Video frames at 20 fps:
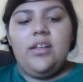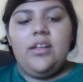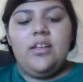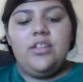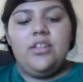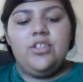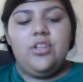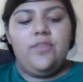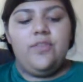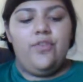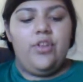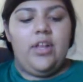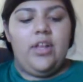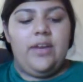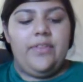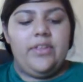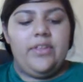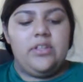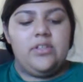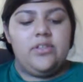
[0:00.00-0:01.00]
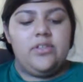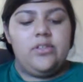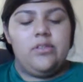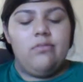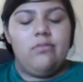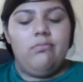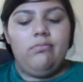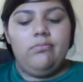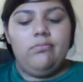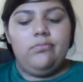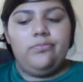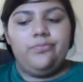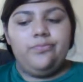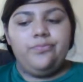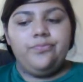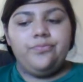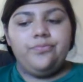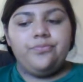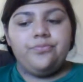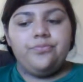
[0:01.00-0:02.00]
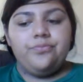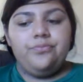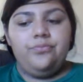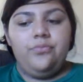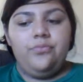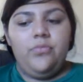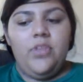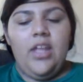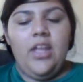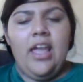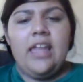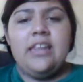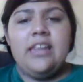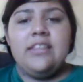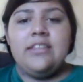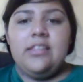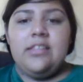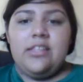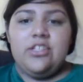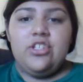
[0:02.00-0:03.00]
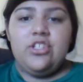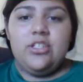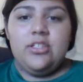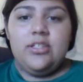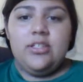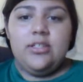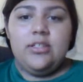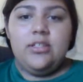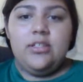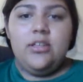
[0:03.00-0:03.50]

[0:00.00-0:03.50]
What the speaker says: It's good for a lot of things. And it's delicious.